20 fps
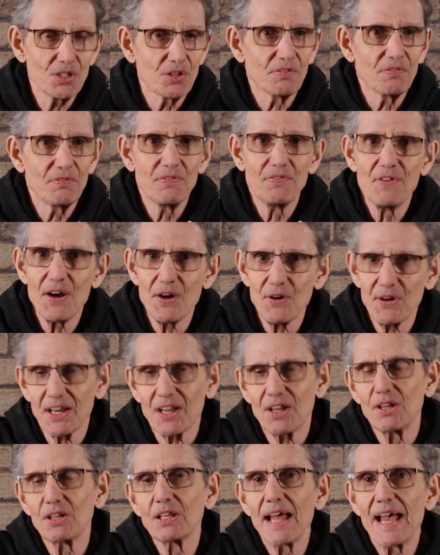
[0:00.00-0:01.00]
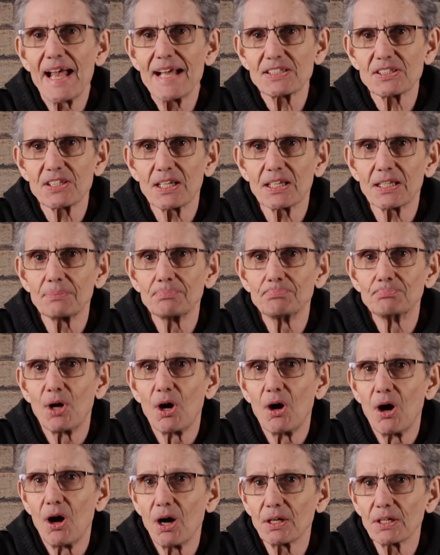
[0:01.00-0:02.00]
your very classic
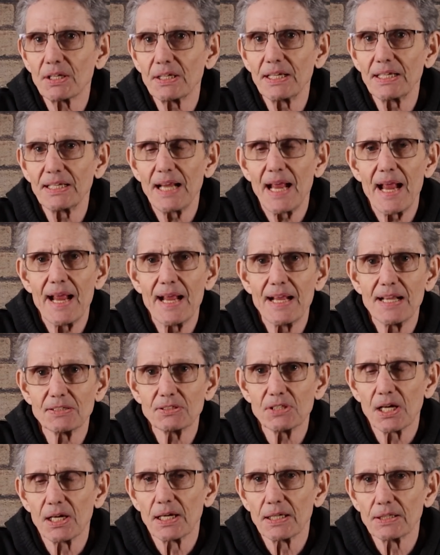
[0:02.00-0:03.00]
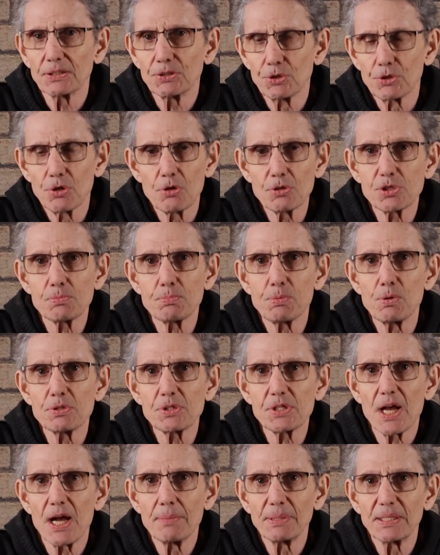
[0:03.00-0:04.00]
mahogany and Euro
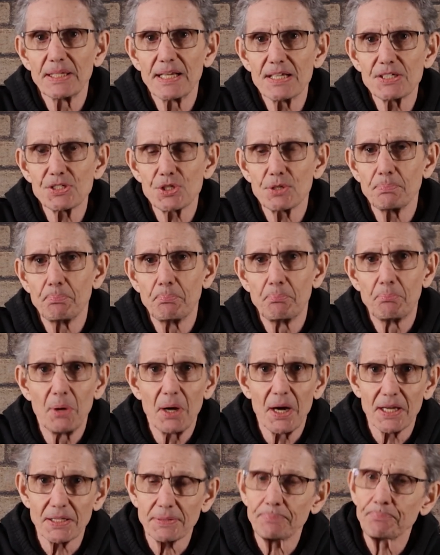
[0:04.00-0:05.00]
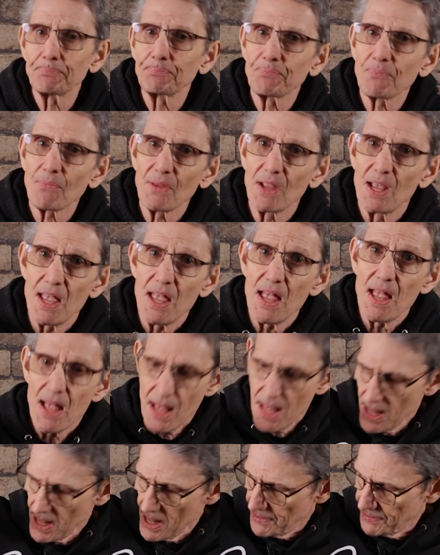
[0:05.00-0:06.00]
spruce combination, but
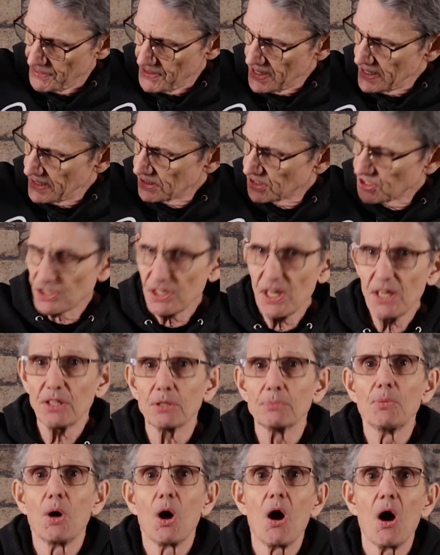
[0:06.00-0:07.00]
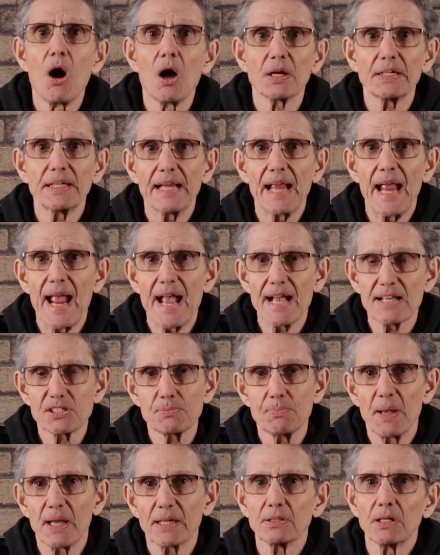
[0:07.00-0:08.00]
the sinker mahogany
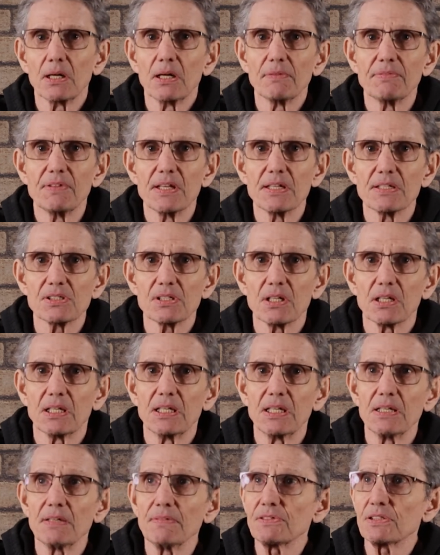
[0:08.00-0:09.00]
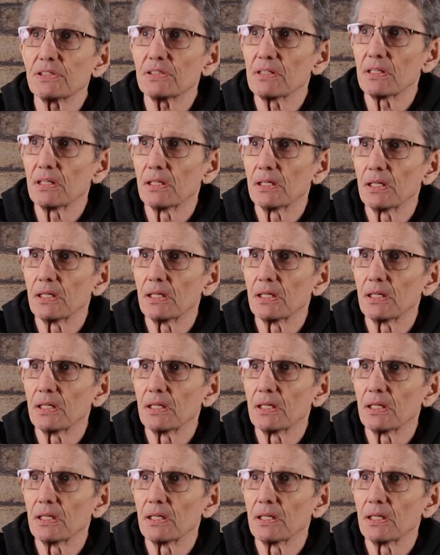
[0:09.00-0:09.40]
aspect of this gives